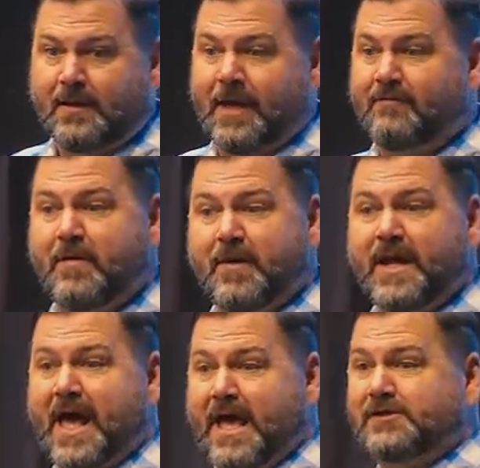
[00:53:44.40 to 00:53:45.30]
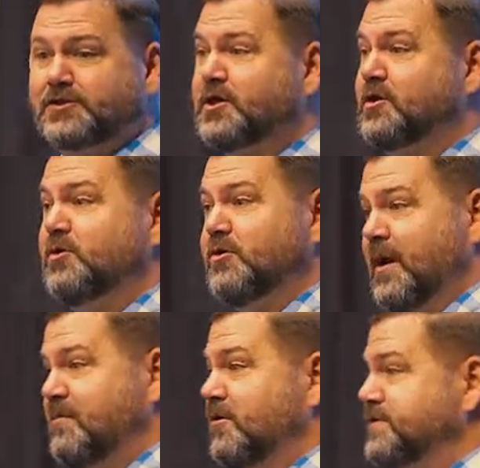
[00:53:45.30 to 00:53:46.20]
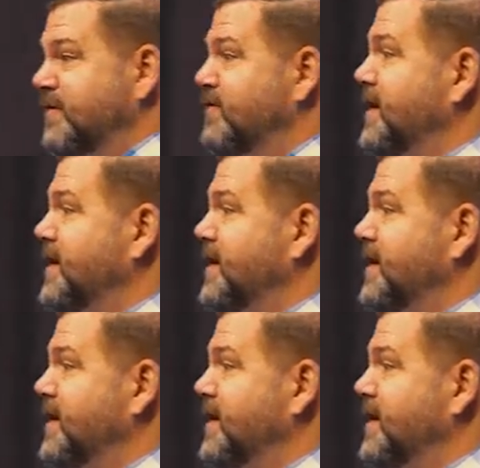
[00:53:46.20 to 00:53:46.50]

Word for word: Everybody has two, and most of the